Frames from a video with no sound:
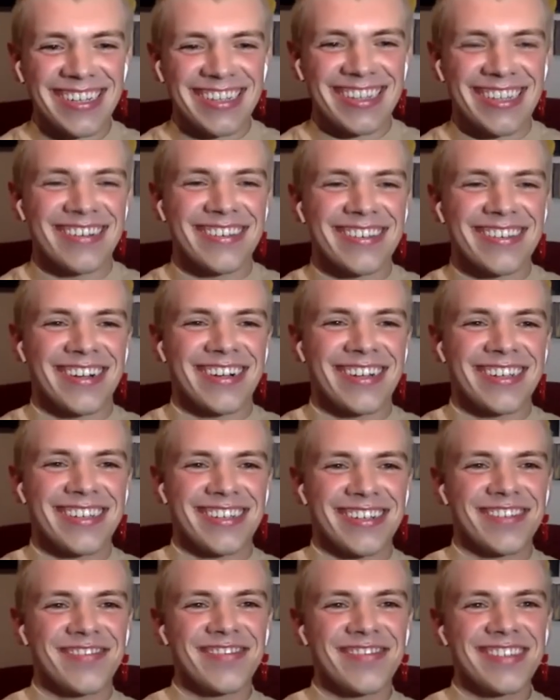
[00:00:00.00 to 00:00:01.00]
That was
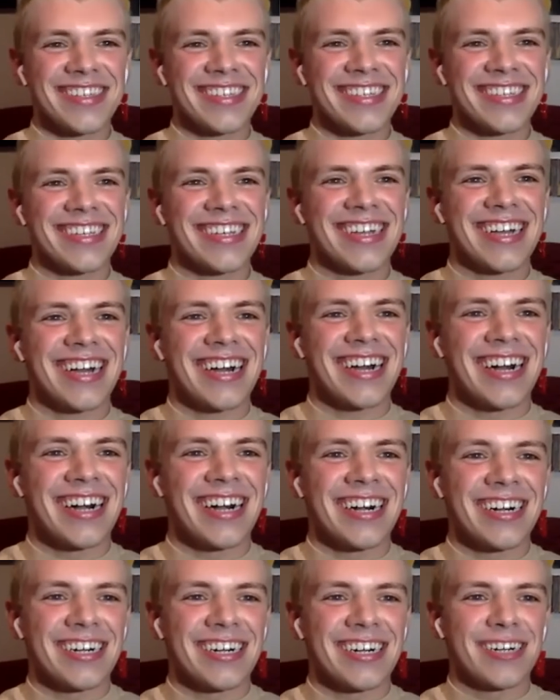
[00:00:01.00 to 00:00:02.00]
awesome.
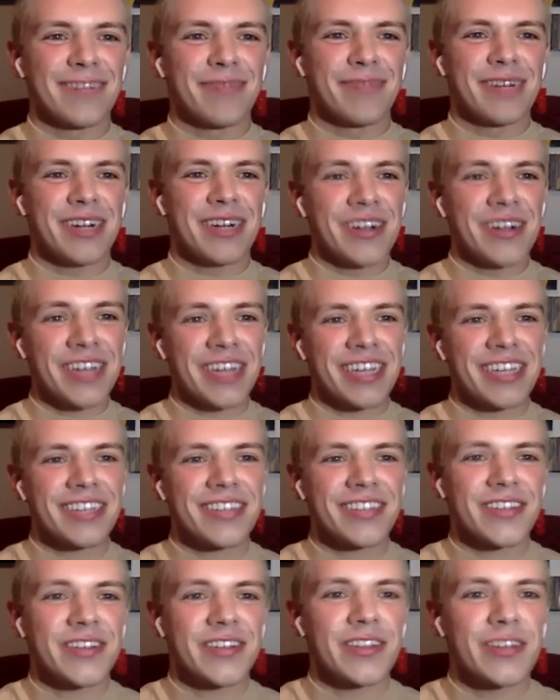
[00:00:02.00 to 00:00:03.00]
Okay,
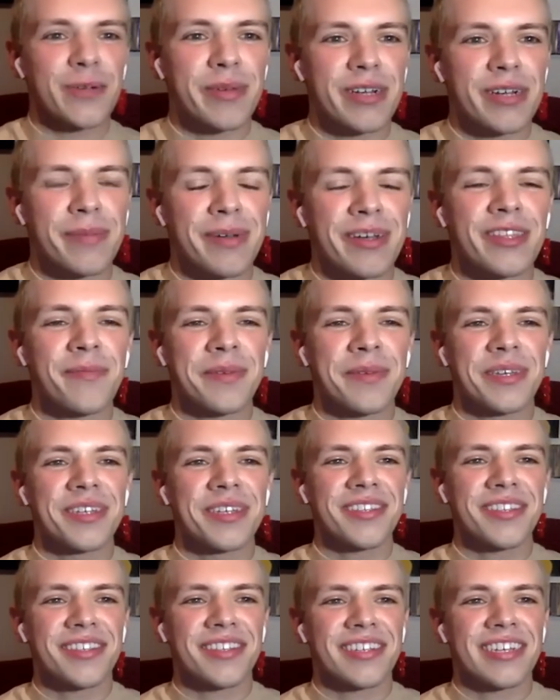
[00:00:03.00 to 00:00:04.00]
so a little bit about the
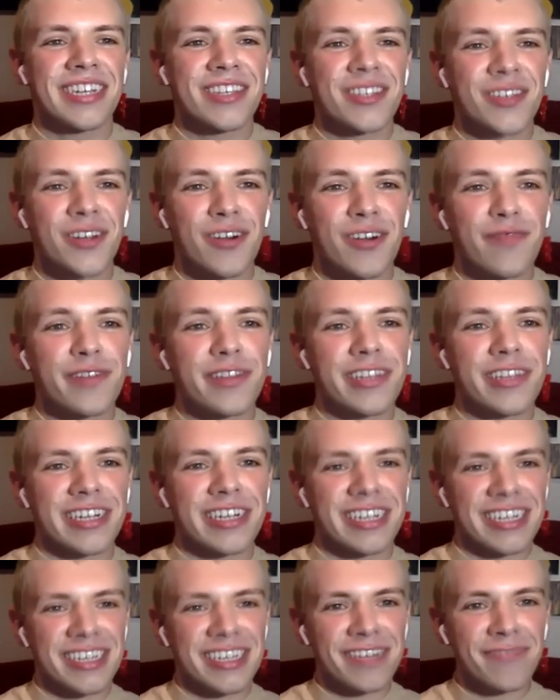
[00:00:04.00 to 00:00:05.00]
piece. It's called
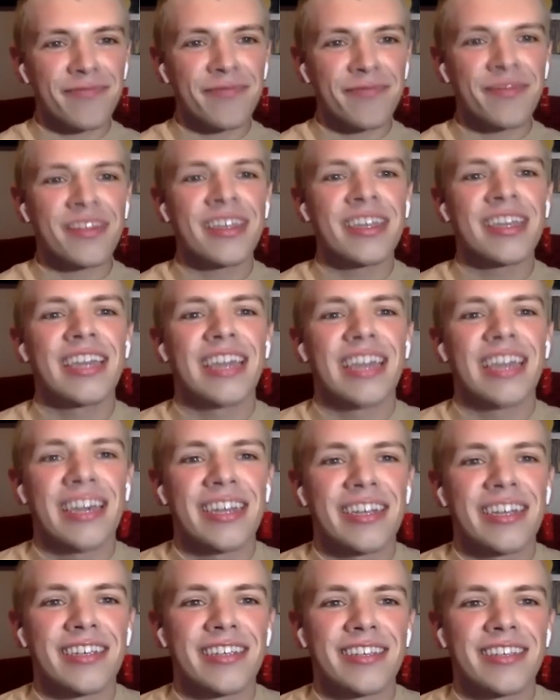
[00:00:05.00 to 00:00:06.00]
valIDity. It
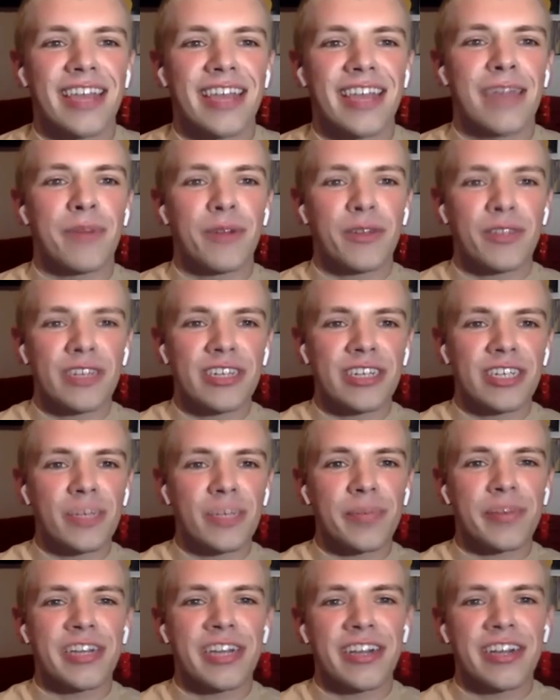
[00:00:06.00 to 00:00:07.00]
is a
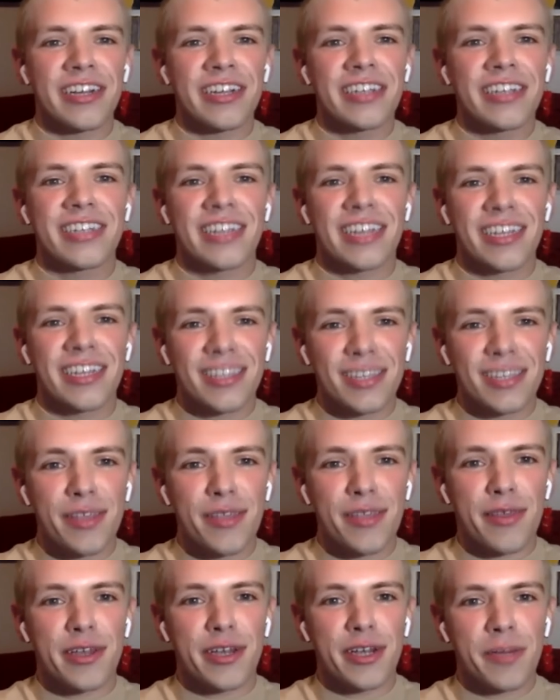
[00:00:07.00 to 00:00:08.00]
multidisciplinary dance
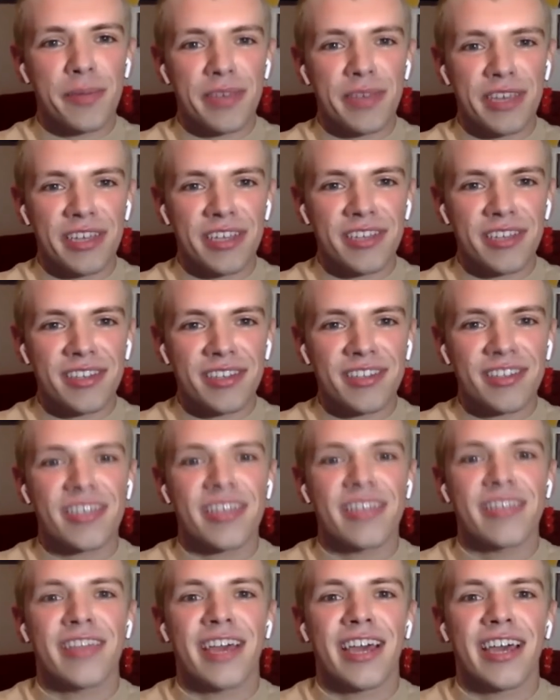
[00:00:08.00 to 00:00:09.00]
theater piece
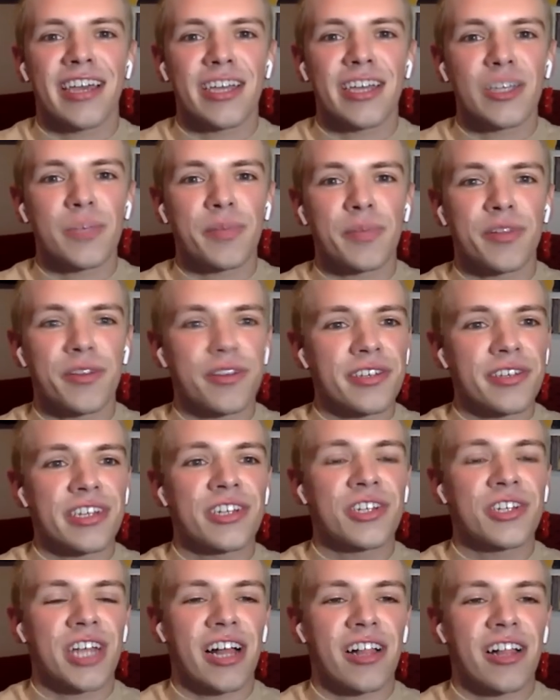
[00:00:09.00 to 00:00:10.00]
that explores and
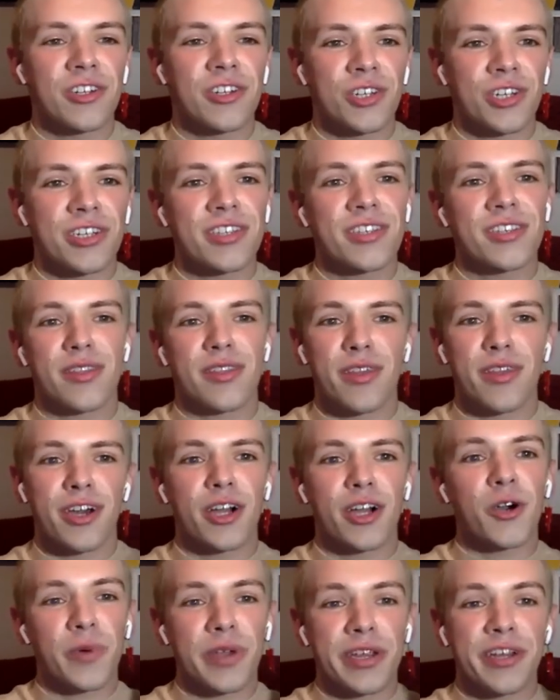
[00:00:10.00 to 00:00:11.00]
challenges the
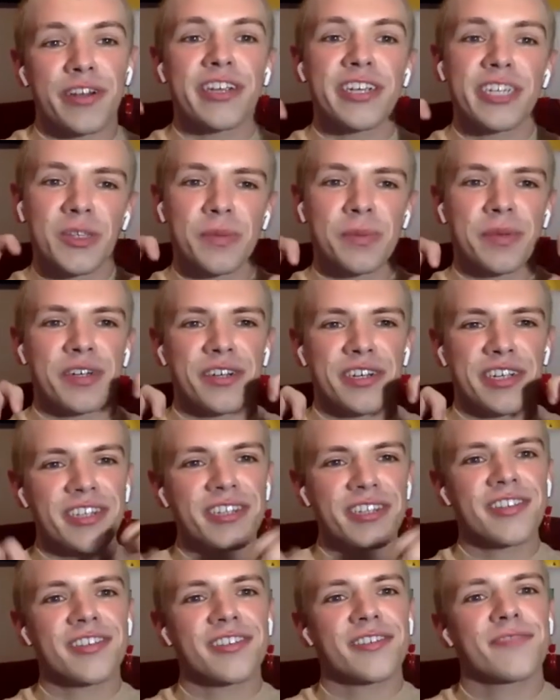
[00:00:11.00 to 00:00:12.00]
queer
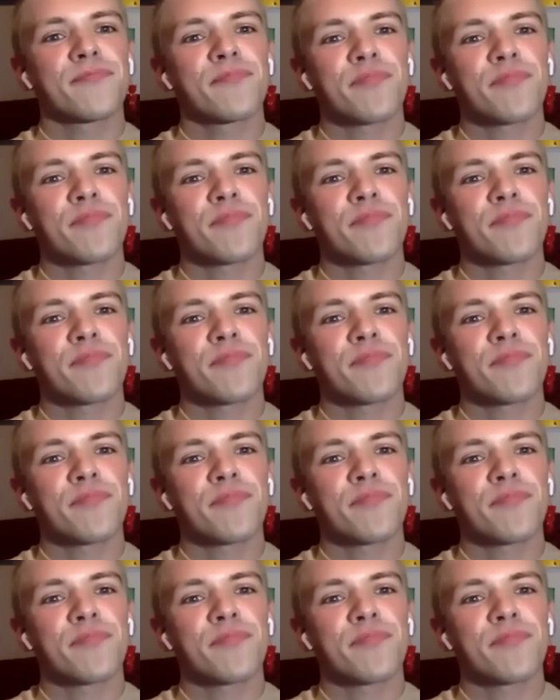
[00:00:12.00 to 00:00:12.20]
experience.